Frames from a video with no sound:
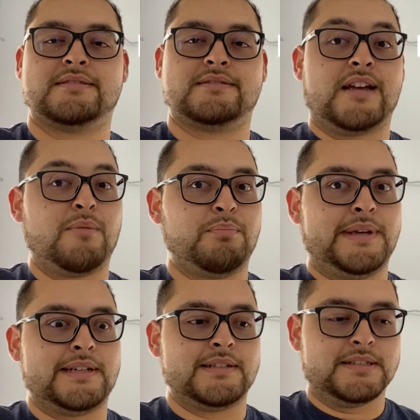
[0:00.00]
not
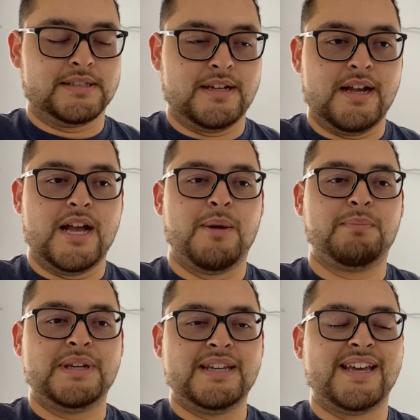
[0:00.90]
penis,
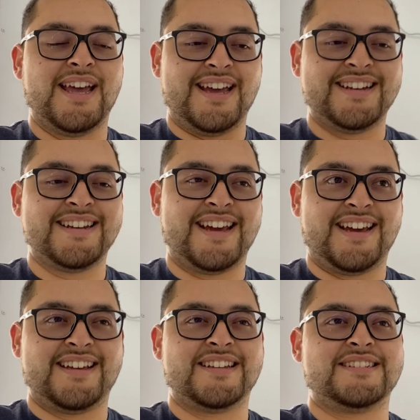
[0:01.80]

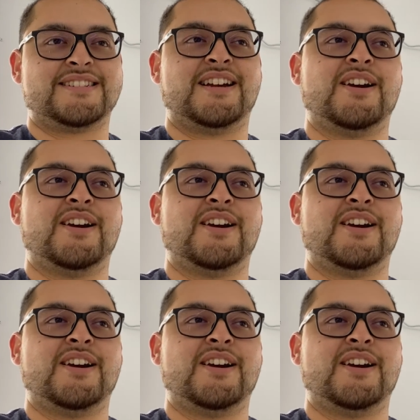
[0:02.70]
P&S,